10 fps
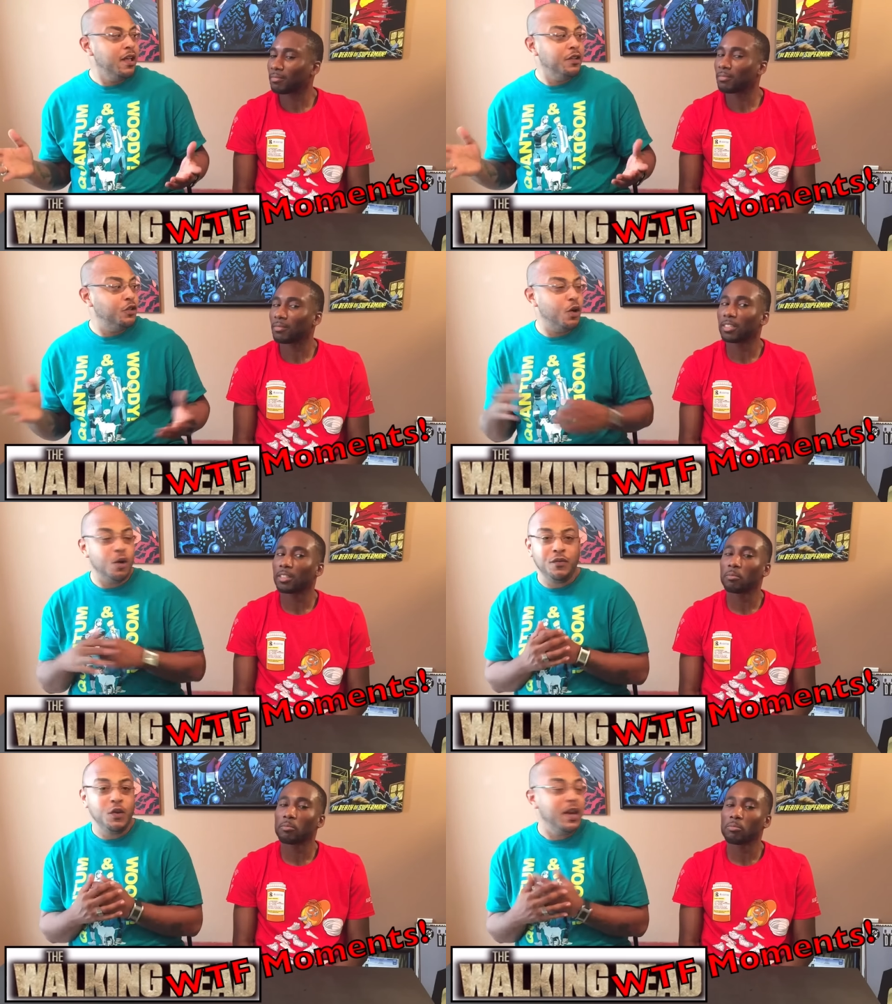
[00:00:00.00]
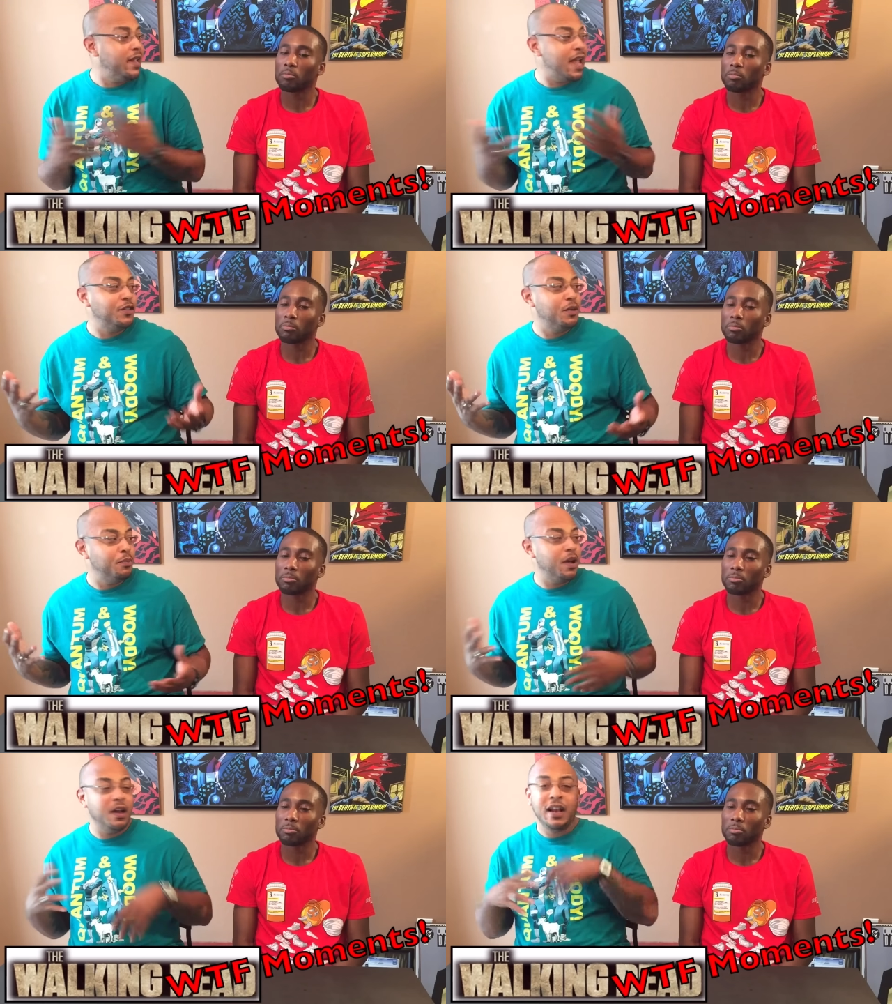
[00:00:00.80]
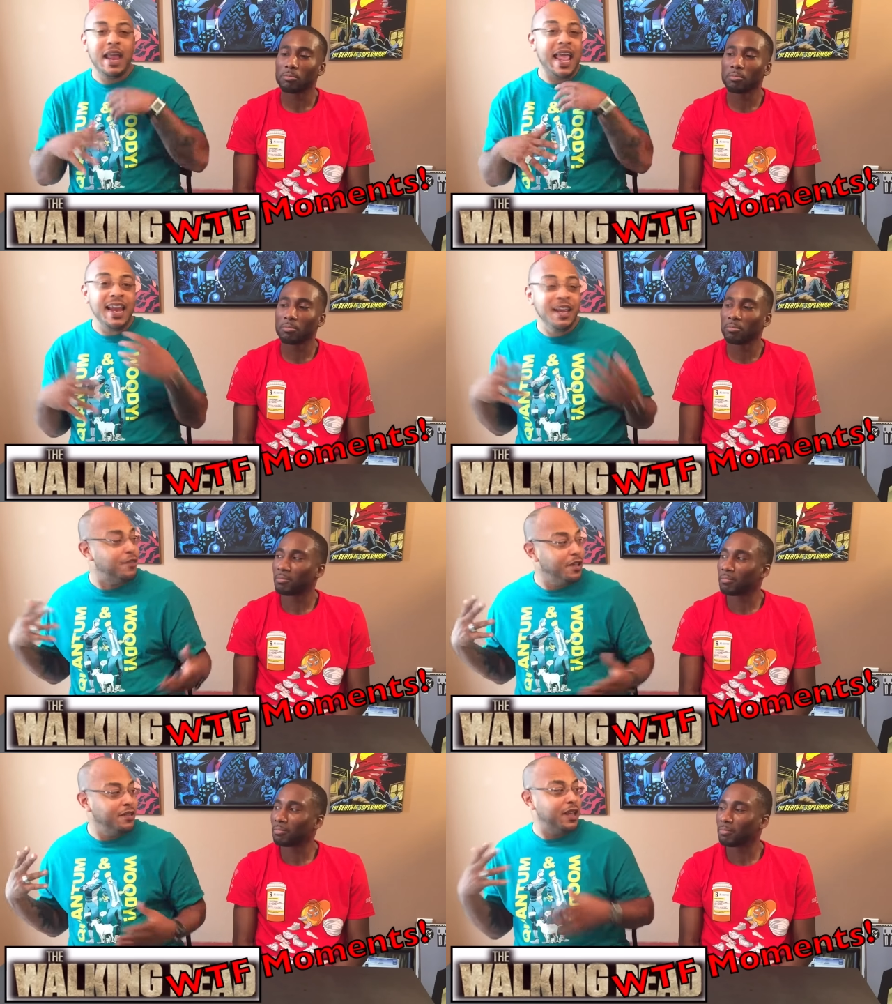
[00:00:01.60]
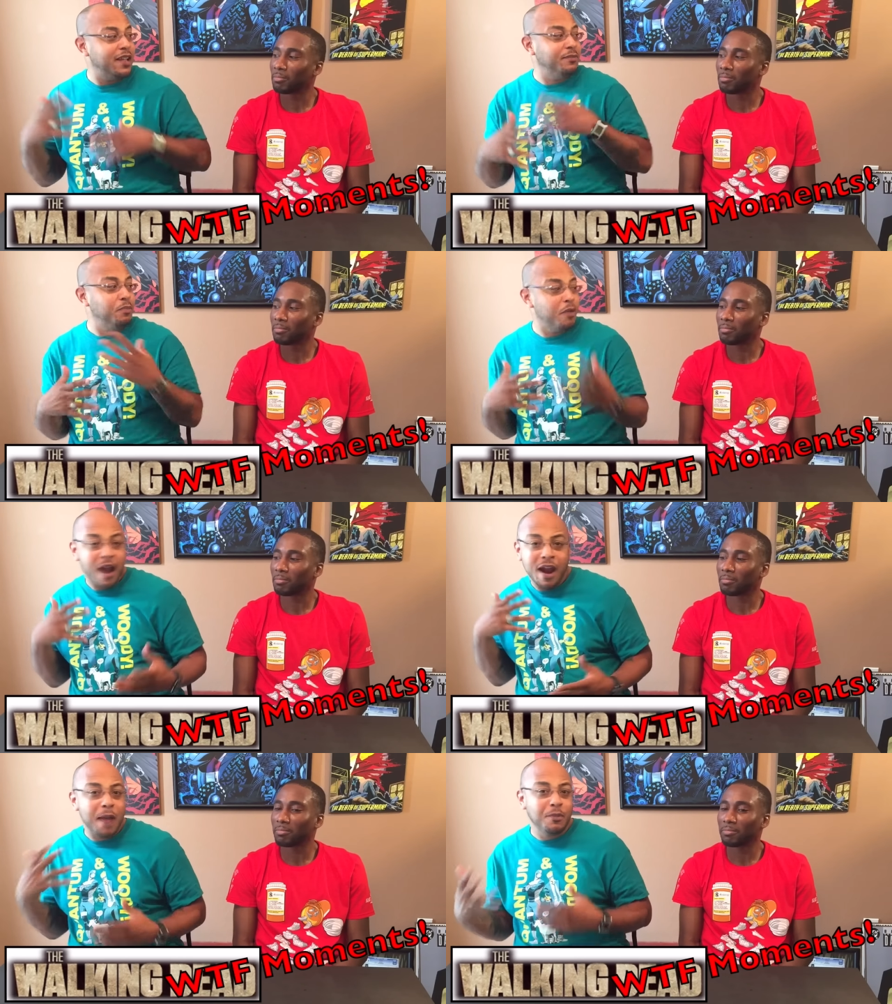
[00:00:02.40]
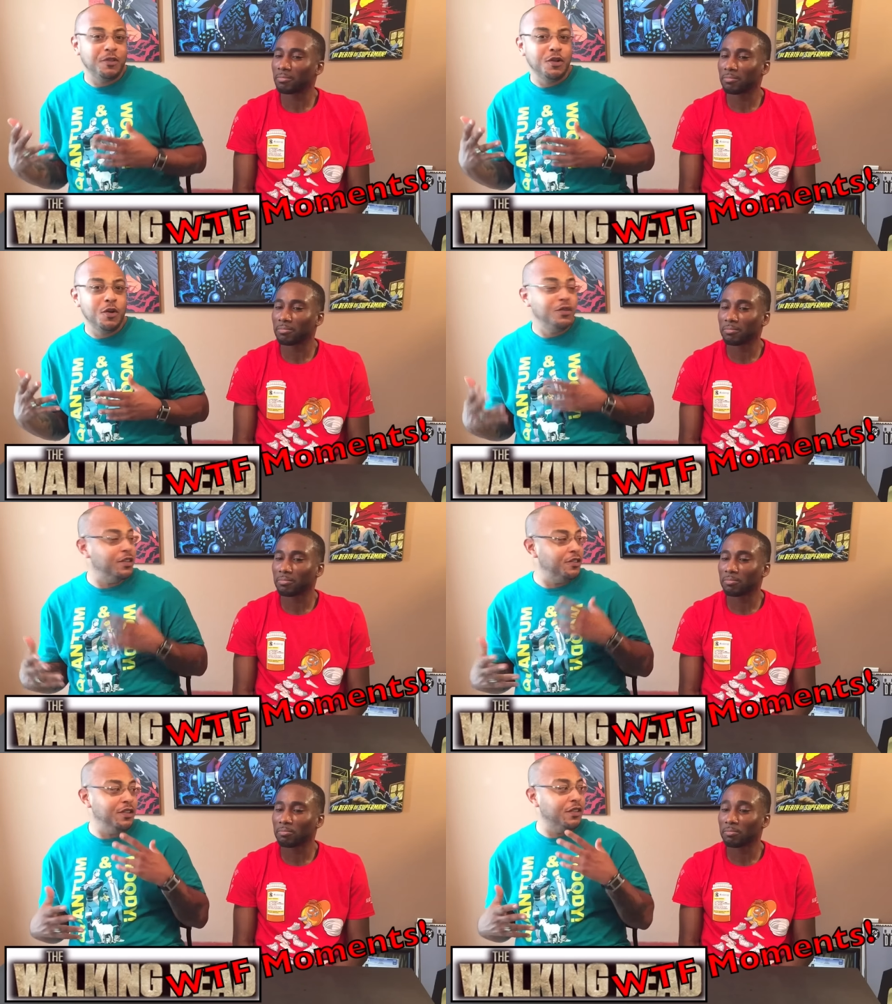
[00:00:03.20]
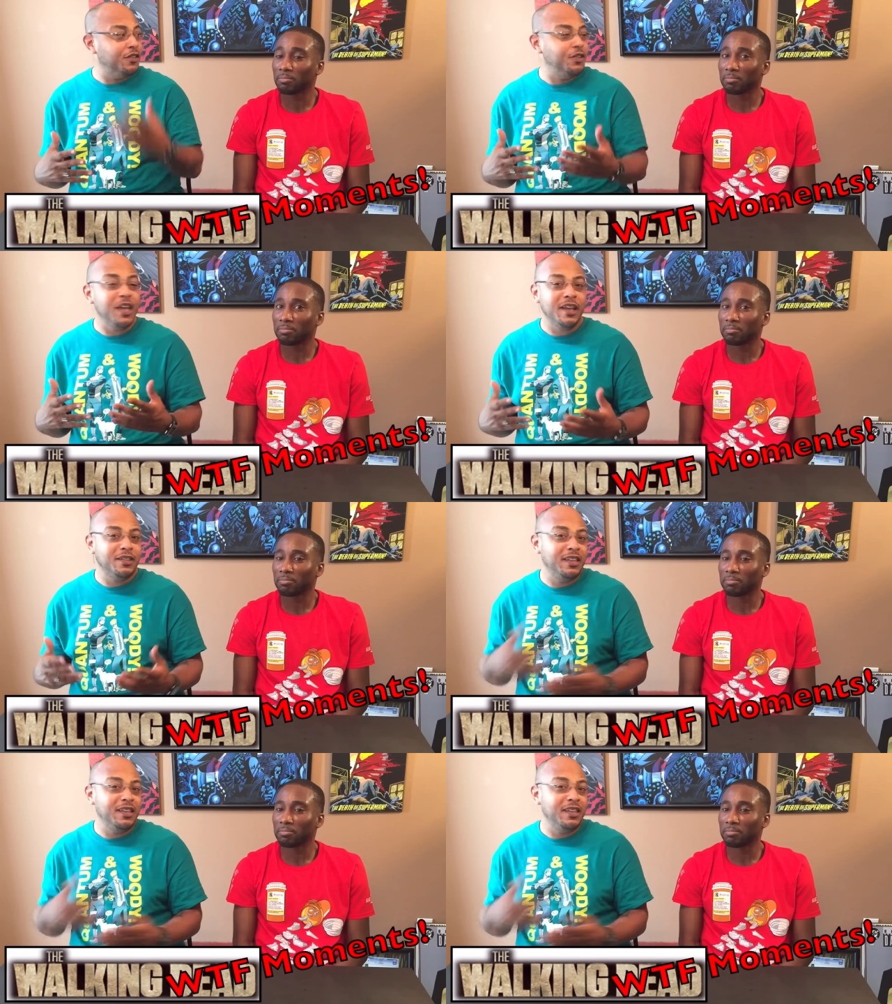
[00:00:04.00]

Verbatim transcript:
Speaker 1: So if you didn't catch up on any of these like prior episodes in season six,